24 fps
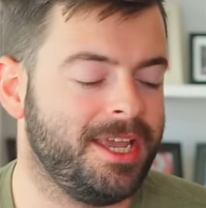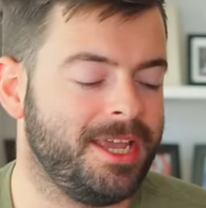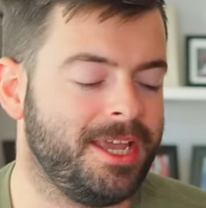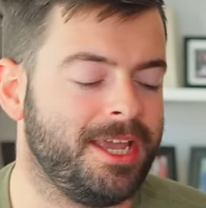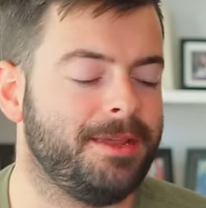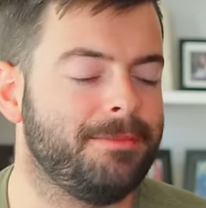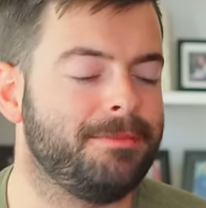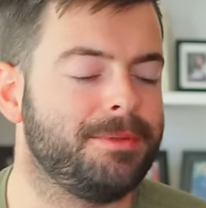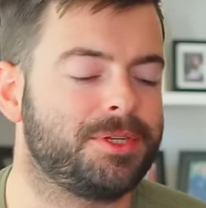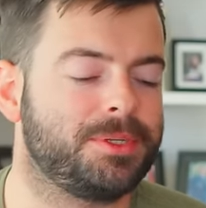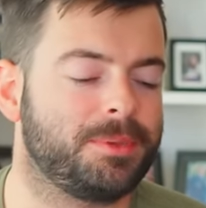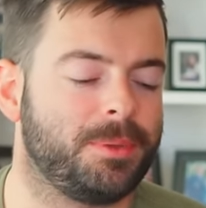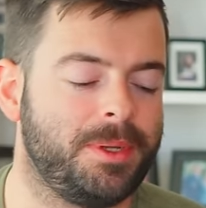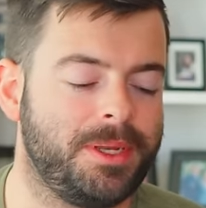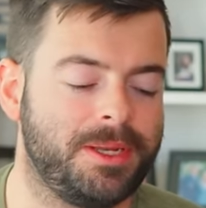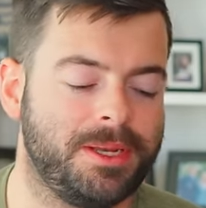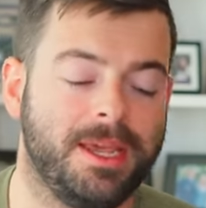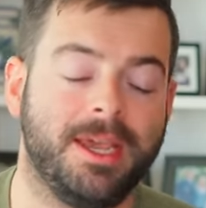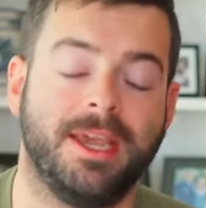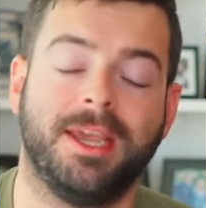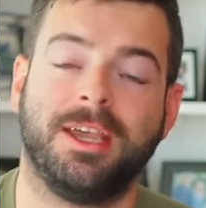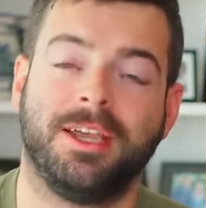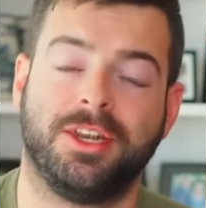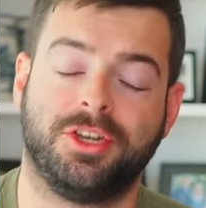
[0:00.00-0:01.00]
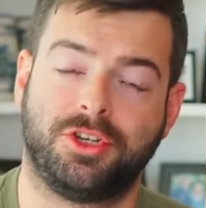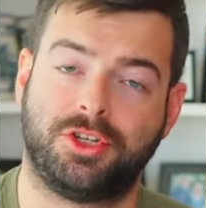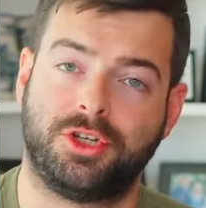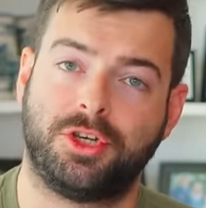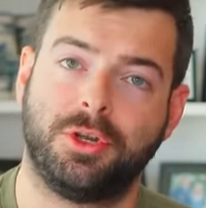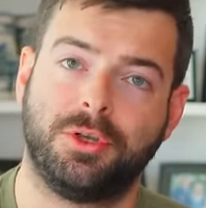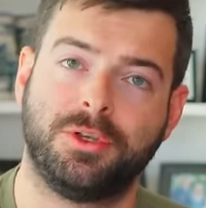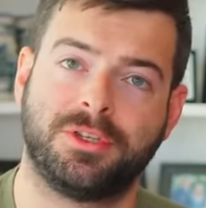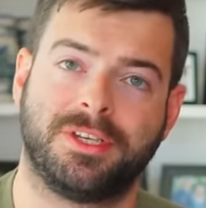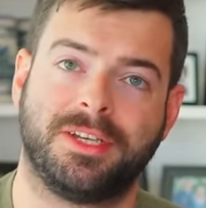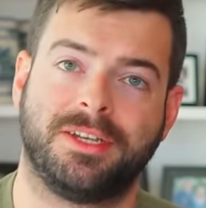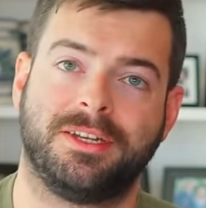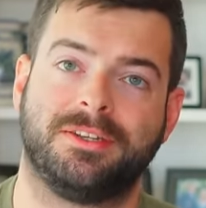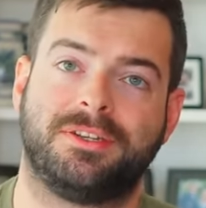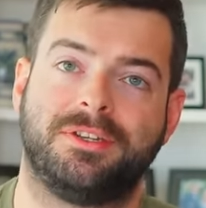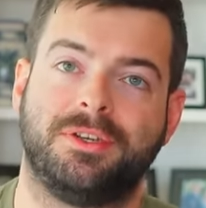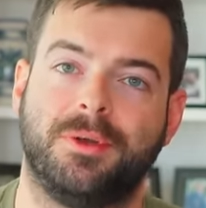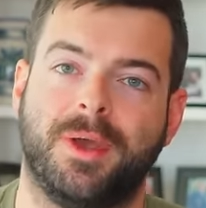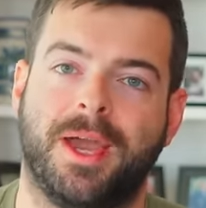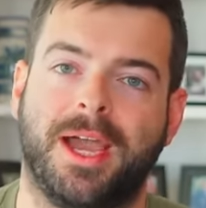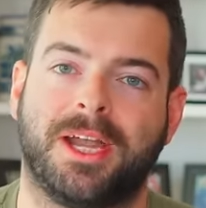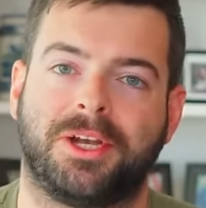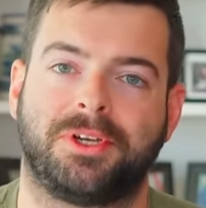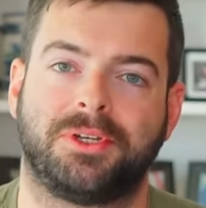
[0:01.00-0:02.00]
in between choosing
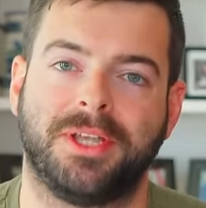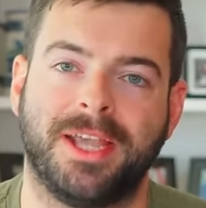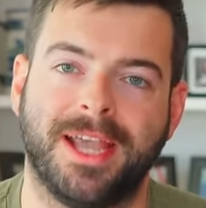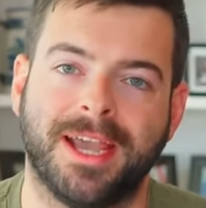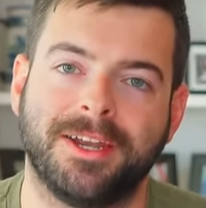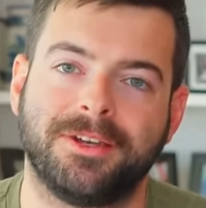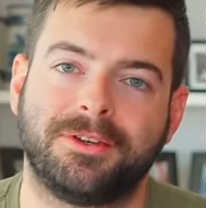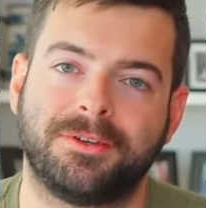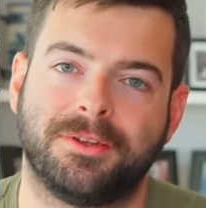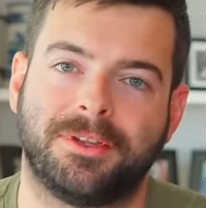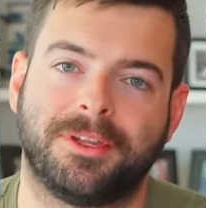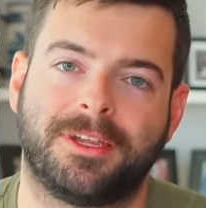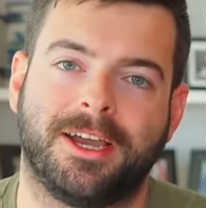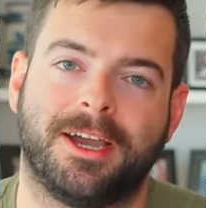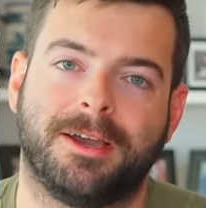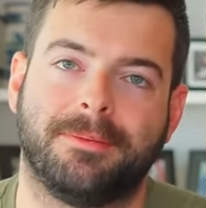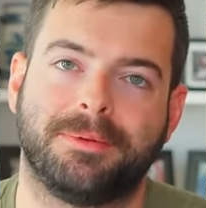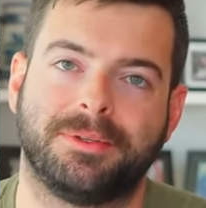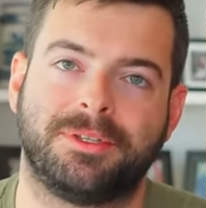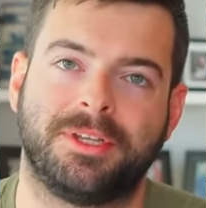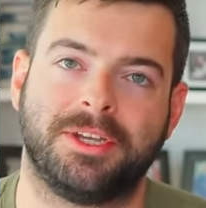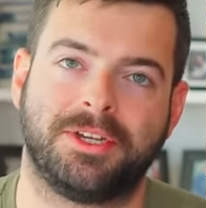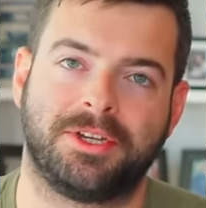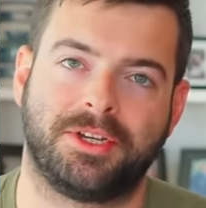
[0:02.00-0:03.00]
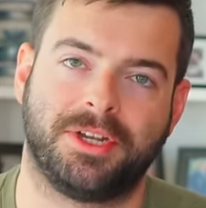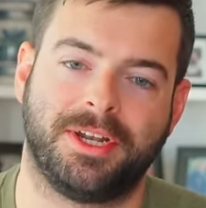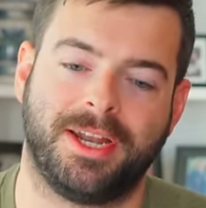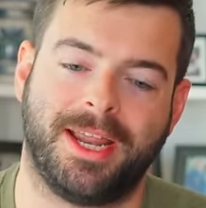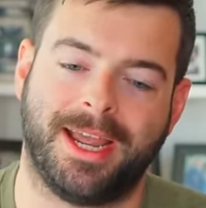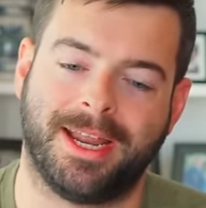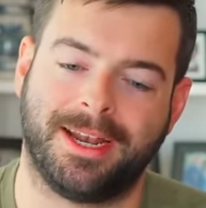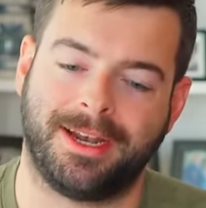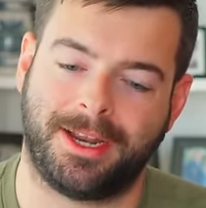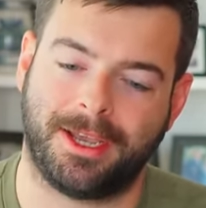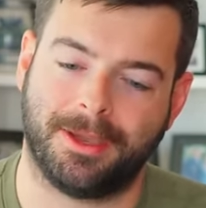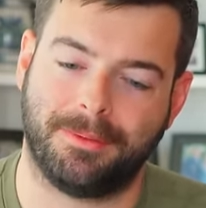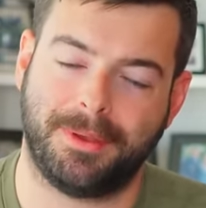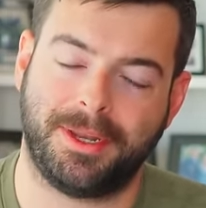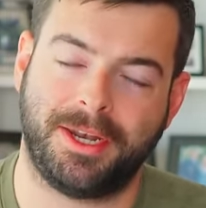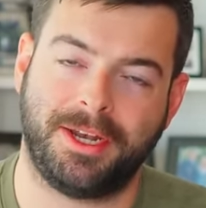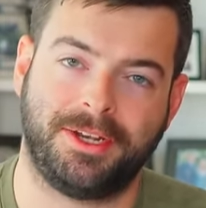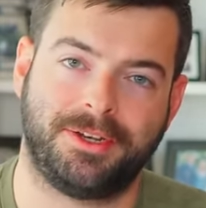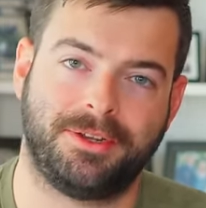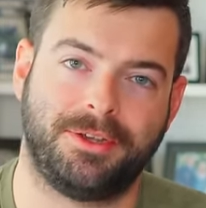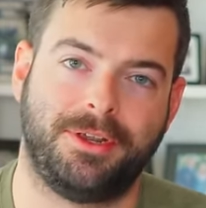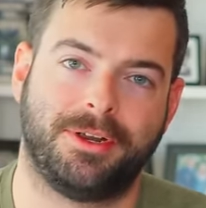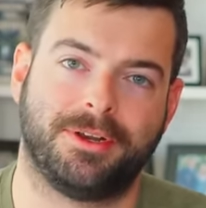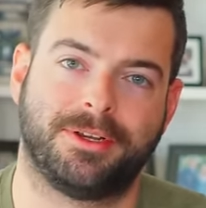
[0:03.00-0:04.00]
to actually enter the competition and
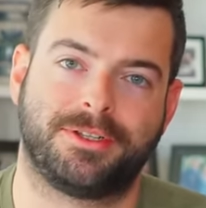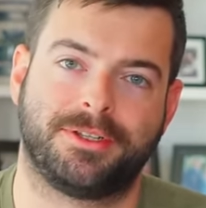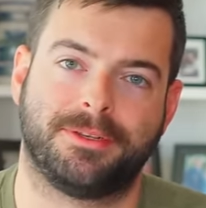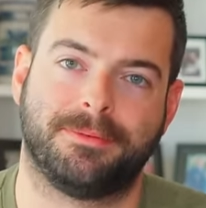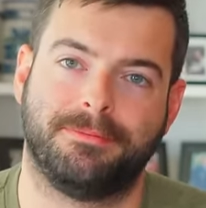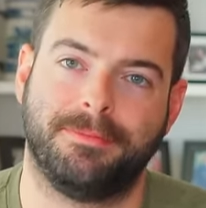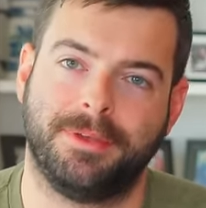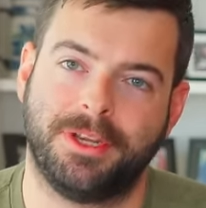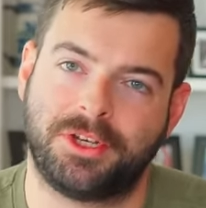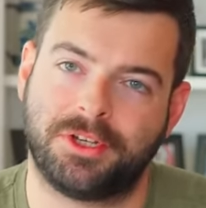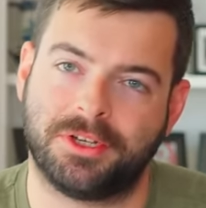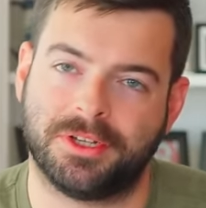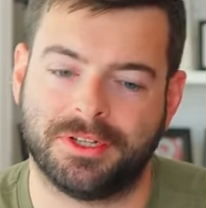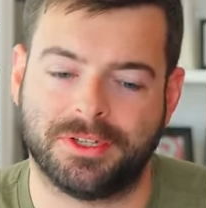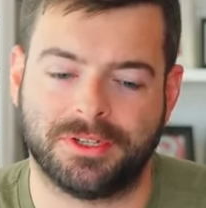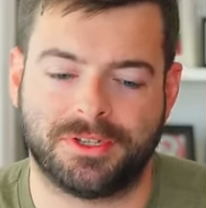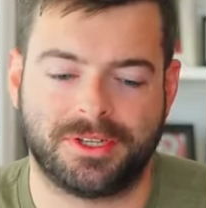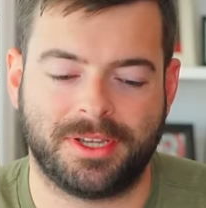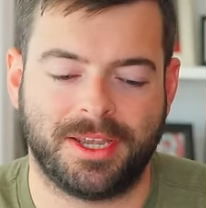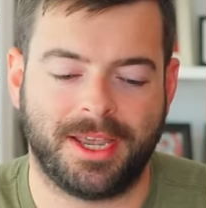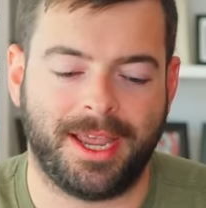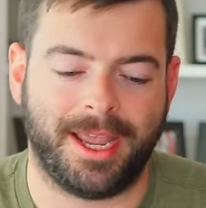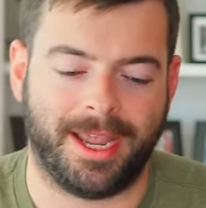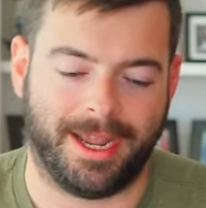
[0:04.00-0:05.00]
committing to your submissions